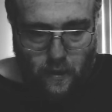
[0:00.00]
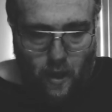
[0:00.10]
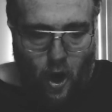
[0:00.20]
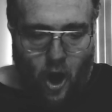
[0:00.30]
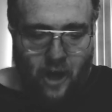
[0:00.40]

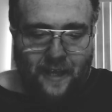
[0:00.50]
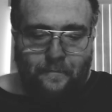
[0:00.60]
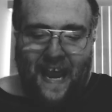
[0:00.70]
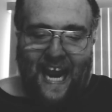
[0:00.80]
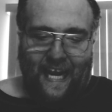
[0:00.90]
Harlan
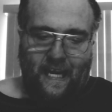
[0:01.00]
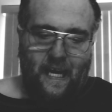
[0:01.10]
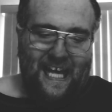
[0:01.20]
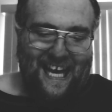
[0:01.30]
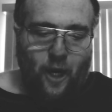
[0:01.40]
May,
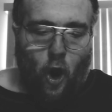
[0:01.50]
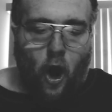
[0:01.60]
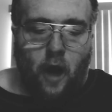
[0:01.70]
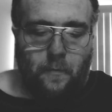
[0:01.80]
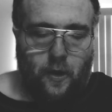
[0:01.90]

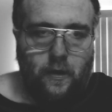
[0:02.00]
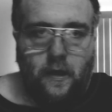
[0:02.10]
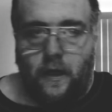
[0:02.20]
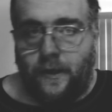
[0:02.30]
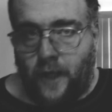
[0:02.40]
Carmel,
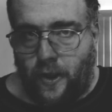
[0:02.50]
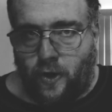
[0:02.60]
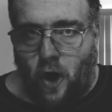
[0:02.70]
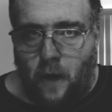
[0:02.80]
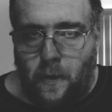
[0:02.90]
another
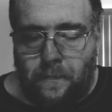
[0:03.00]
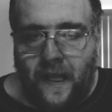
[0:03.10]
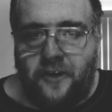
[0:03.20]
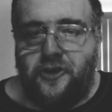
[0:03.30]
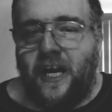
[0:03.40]
Carmel
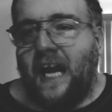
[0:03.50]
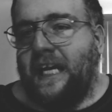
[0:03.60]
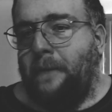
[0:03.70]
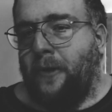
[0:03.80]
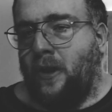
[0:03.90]
player that you got to
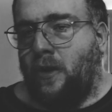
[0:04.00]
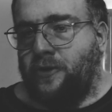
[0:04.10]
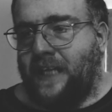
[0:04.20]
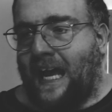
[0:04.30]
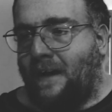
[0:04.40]
keep a
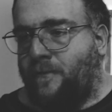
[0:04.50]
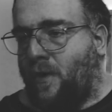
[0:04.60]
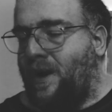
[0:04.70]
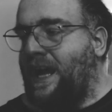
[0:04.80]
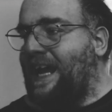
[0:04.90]
close eye out
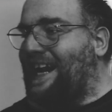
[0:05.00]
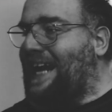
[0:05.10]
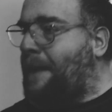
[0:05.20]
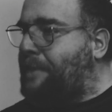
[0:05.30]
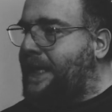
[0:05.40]
for
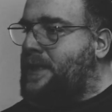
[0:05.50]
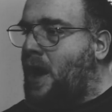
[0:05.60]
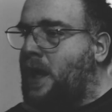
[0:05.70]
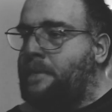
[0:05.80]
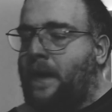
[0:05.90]
not being
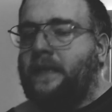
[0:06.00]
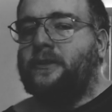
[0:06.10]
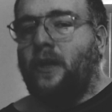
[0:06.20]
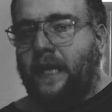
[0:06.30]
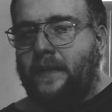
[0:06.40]
talked about. It's
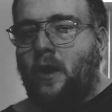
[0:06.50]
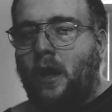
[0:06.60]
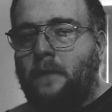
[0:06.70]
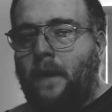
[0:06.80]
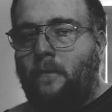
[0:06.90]
going to get
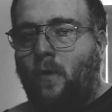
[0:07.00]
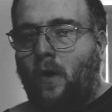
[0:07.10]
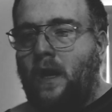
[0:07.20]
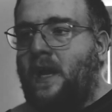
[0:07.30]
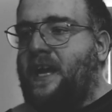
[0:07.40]
talked about
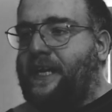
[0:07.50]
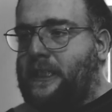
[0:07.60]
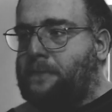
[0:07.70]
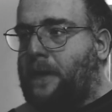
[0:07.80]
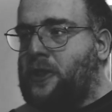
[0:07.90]
more,
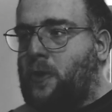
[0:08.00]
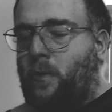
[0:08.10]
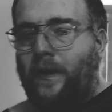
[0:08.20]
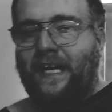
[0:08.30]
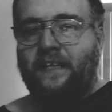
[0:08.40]
especially
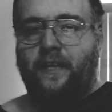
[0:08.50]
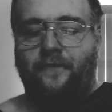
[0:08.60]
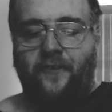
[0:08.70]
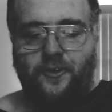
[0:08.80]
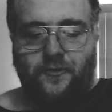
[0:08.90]
when we get into the
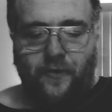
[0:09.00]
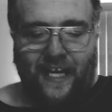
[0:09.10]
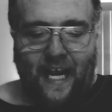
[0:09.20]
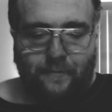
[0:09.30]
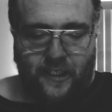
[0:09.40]
first three
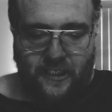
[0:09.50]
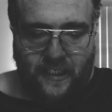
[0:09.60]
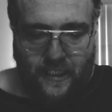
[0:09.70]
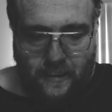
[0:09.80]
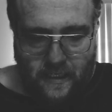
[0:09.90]
games of the
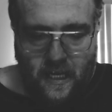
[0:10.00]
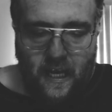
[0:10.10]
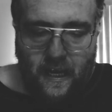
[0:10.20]
season.